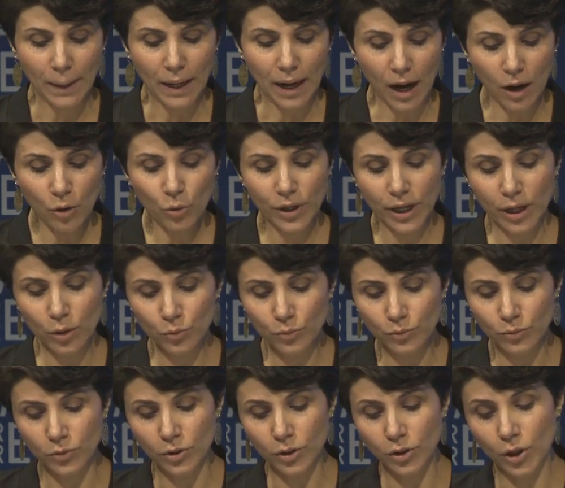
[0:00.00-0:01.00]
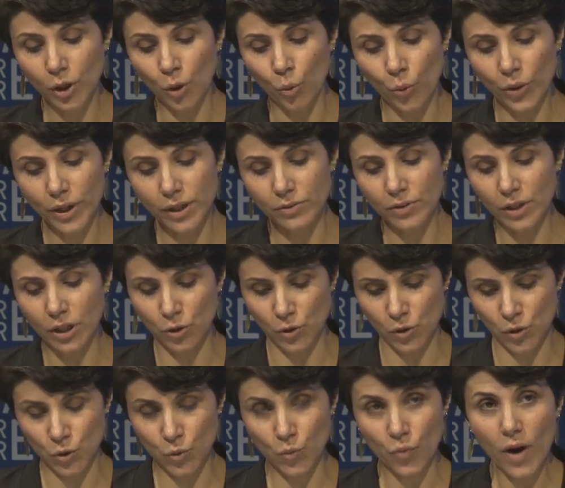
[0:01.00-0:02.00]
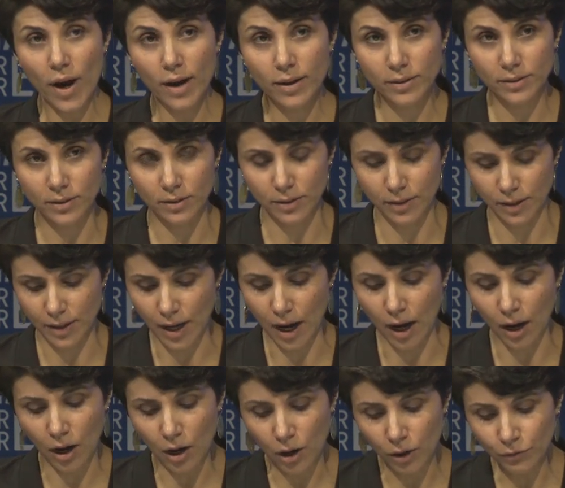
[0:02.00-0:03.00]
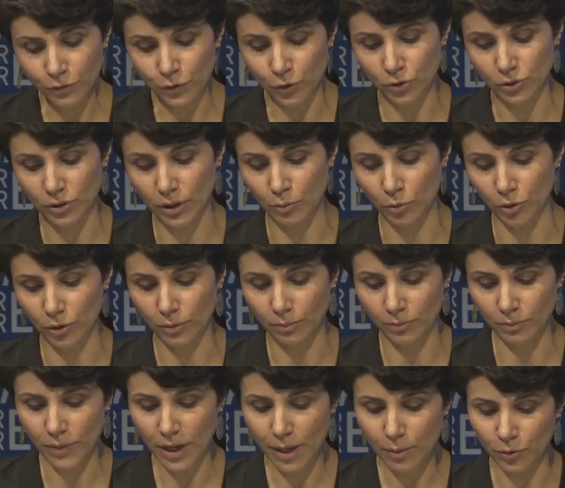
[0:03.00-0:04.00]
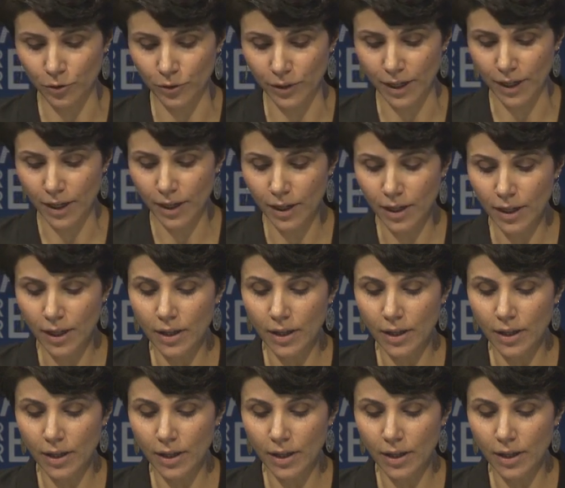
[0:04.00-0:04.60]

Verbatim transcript: How can we reconstruct the uncomfortable memory